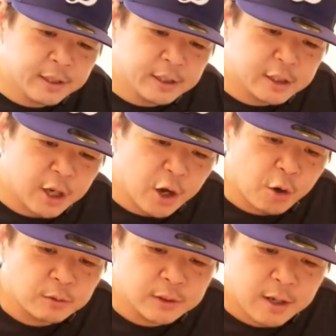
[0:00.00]

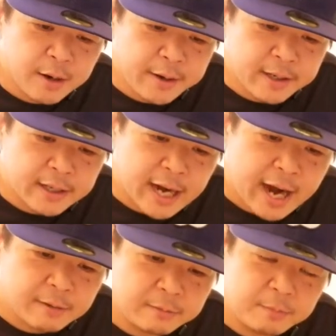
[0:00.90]
So,
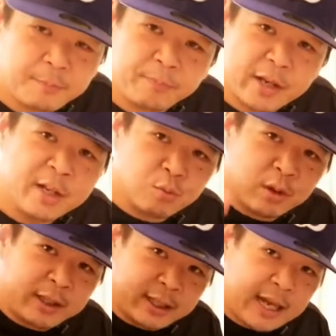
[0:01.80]
yeah, it's
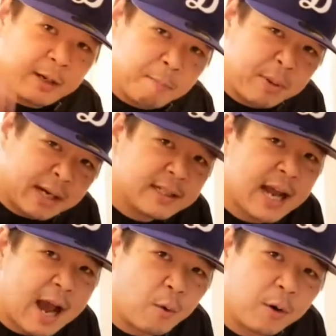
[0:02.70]
really like a big
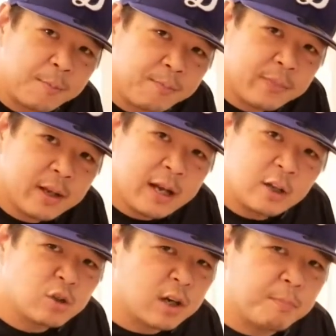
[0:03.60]
tower.
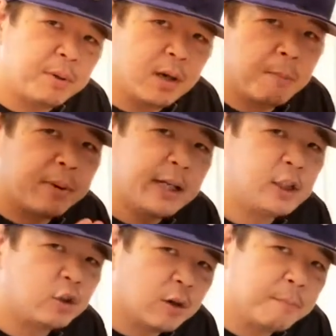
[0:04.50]
I'll try to put a
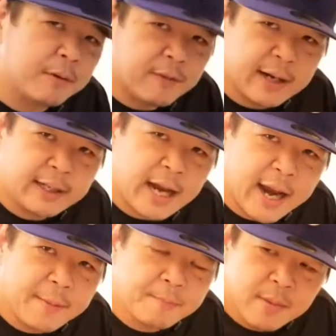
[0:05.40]
picture up if I
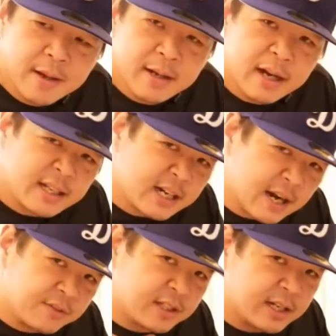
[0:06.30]
can. I think
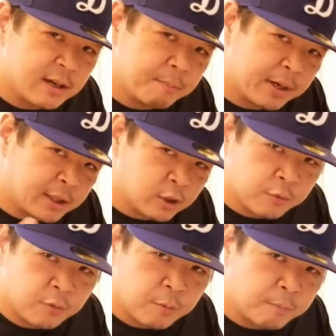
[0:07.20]
I've seen the picture
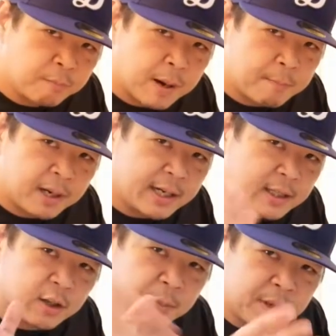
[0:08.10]
from my buddy,
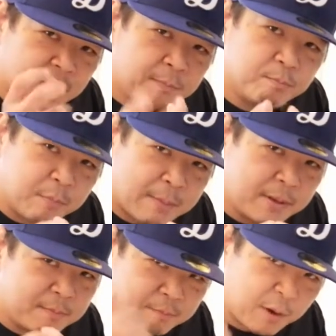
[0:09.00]
so I'm gonna
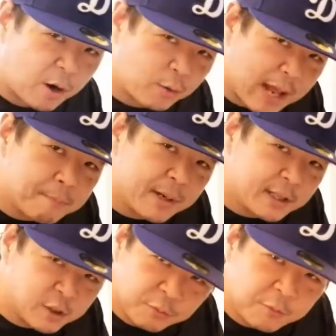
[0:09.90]
maybe borrow that
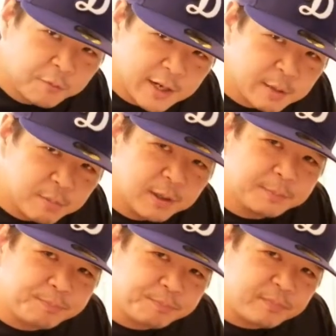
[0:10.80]
picture from Facebook.
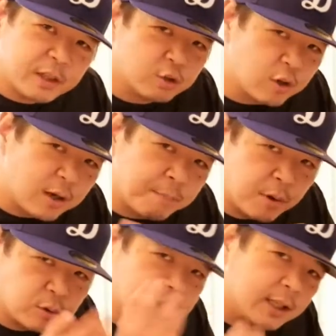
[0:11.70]
Try to
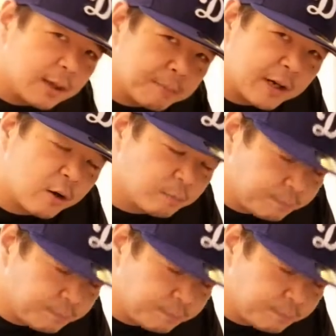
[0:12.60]
post it up here.